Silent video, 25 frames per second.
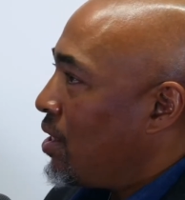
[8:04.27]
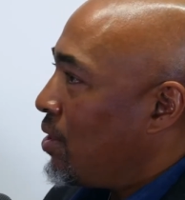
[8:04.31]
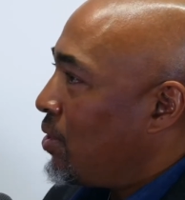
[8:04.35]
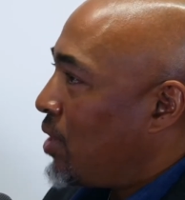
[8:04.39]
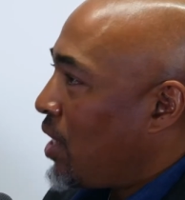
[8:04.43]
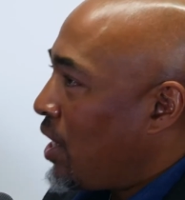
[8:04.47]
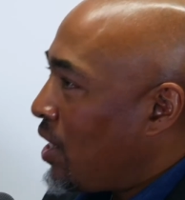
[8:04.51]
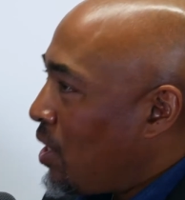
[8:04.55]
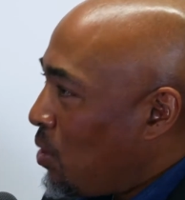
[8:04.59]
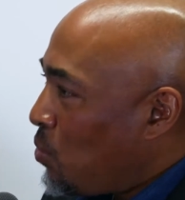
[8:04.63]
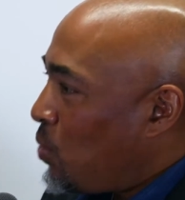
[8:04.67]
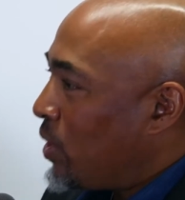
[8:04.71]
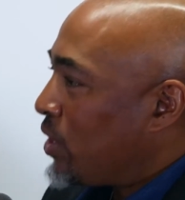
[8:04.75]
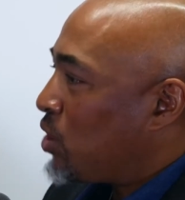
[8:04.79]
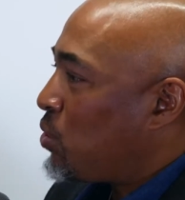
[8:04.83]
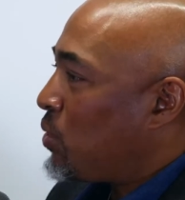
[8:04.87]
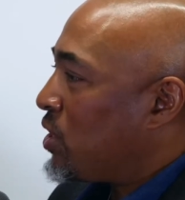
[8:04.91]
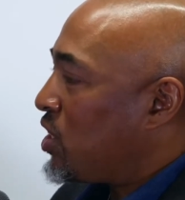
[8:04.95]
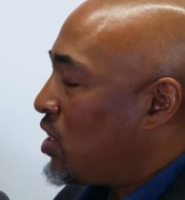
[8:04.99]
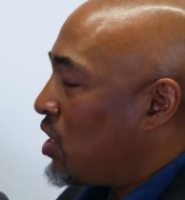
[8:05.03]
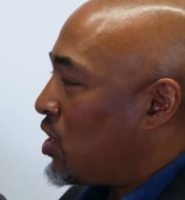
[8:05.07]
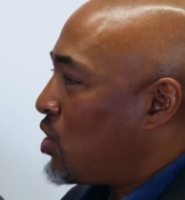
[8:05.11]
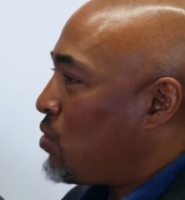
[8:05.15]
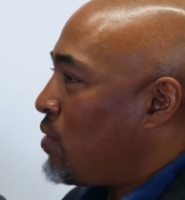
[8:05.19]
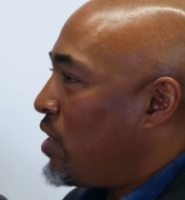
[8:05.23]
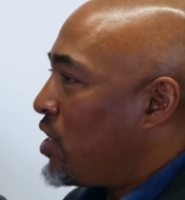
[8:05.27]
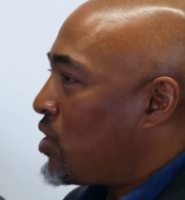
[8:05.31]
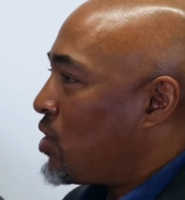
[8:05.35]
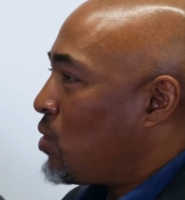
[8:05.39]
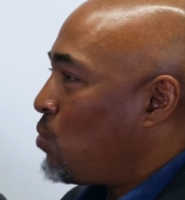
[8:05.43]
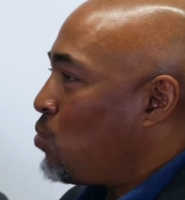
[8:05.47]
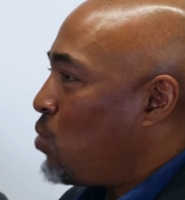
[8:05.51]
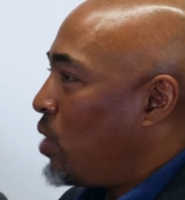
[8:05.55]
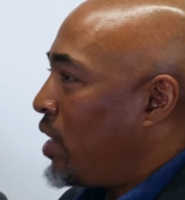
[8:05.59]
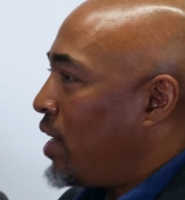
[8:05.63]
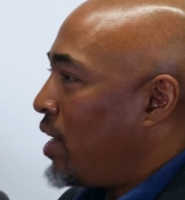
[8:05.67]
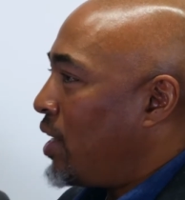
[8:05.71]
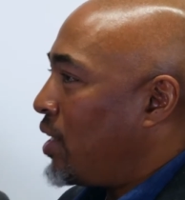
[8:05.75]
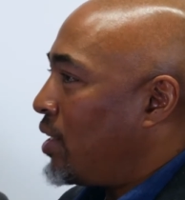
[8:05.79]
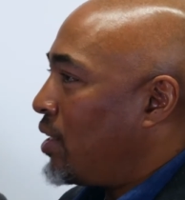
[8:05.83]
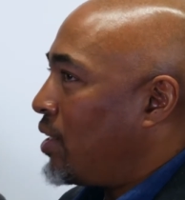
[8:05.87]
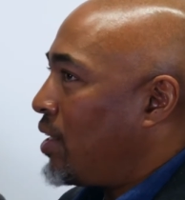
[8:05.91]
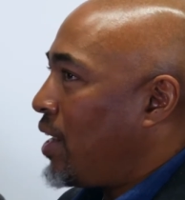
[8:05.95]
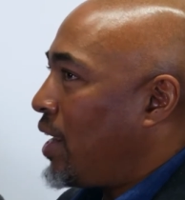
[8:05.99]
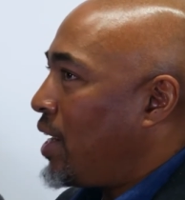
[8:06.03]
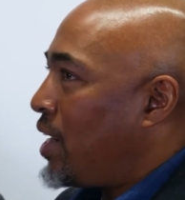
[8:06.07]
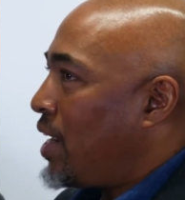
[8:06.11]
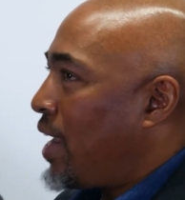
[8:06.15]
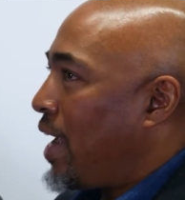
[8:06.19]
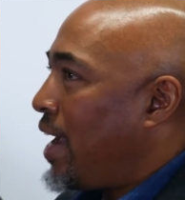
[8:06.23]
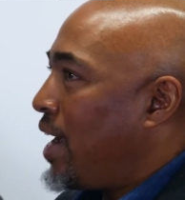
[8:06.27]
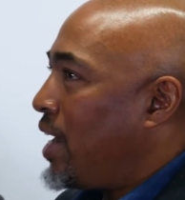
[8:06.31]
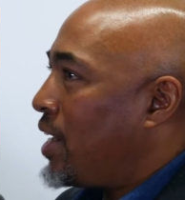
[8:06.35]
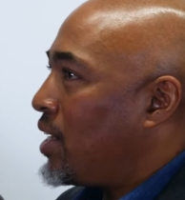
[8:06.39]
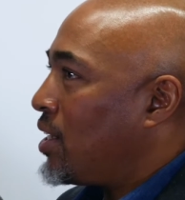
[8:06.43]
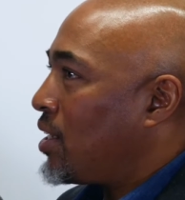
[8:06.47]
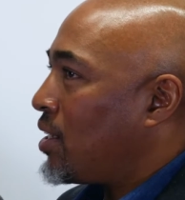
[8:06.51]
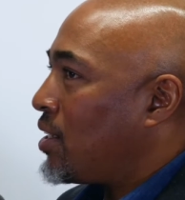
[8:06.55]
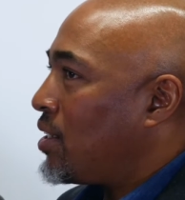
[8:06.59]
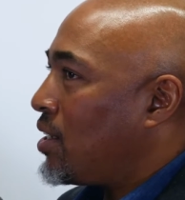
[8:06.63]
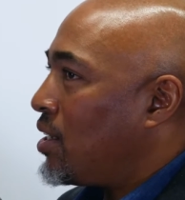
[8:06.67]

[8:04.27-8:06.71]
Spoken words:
Then it went to a situation where they had